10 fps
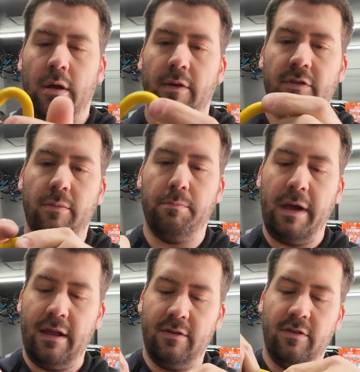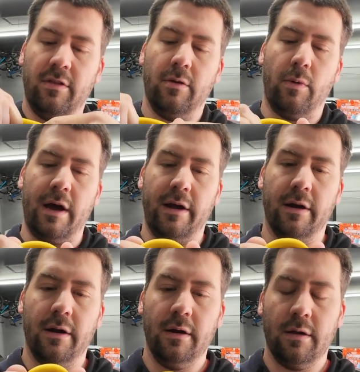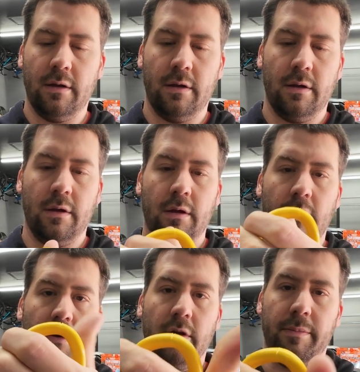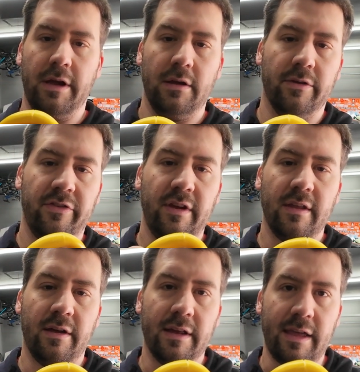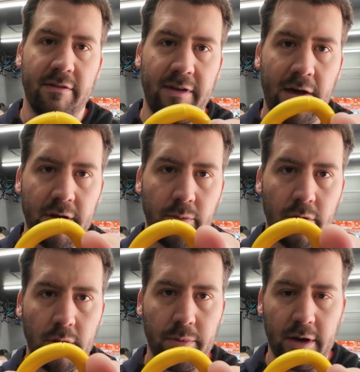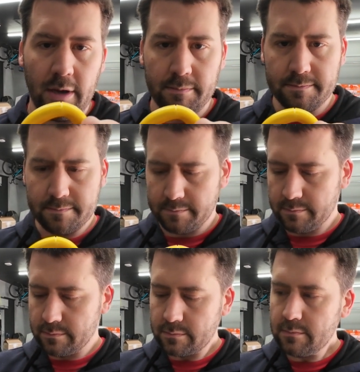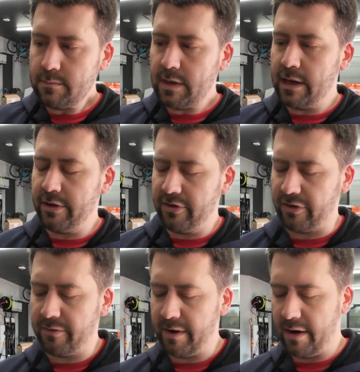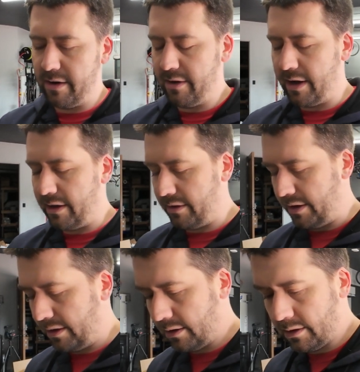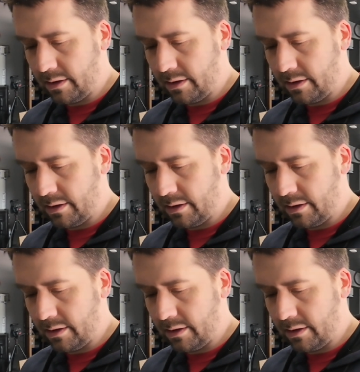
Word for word: if you bend the wire a little bit, you'll see that like that valley will open up and you could just very lightly